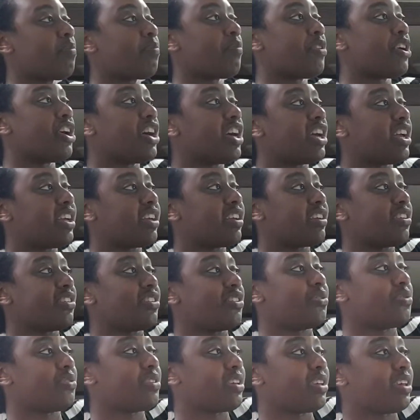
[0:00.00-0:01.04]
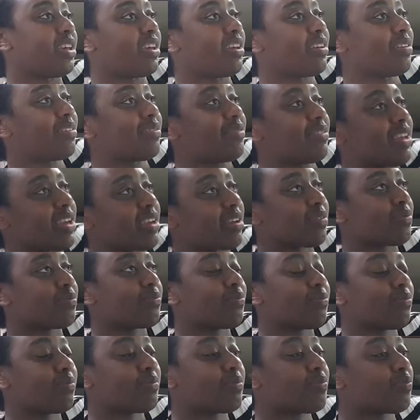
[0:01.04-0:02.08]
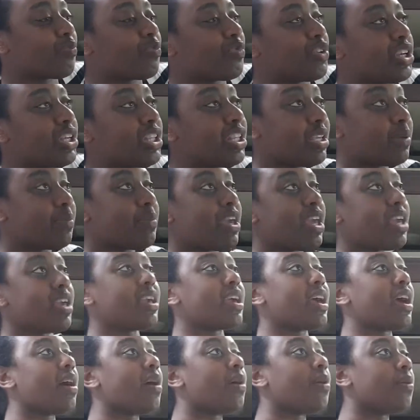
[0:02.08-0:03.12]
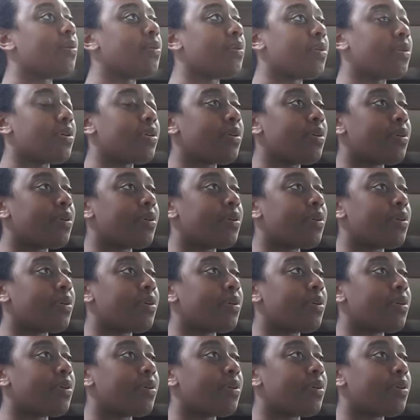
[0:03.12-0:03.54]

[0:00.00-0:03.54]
but you can't like really make out